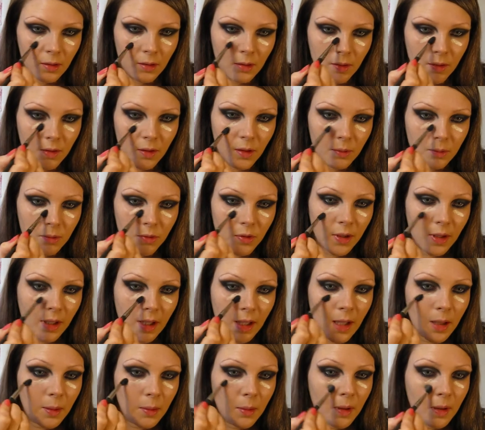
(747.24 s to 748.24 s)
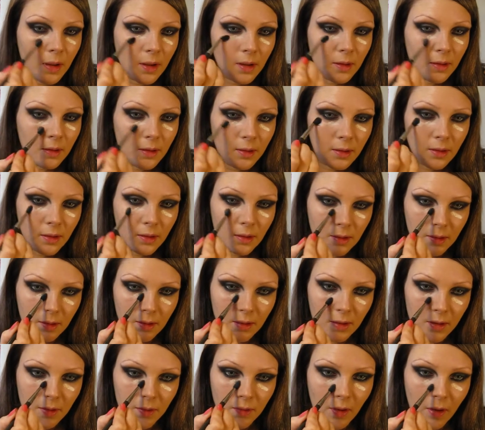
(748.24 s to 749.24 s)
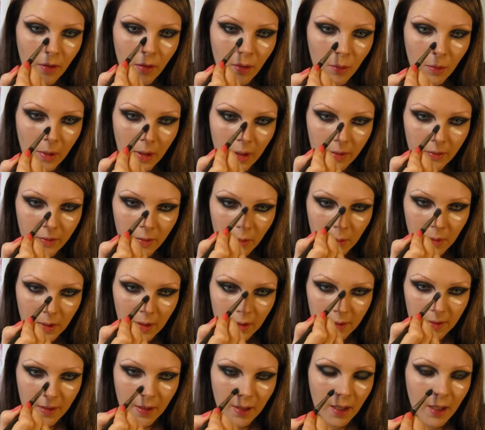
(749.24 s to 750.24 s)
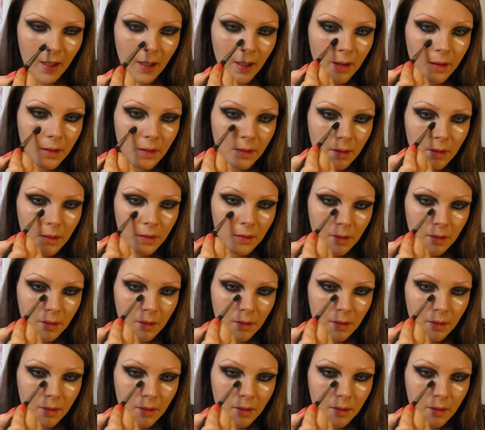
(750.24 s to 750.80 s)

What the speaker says: So I'm trying to keep it as far away from it as I can,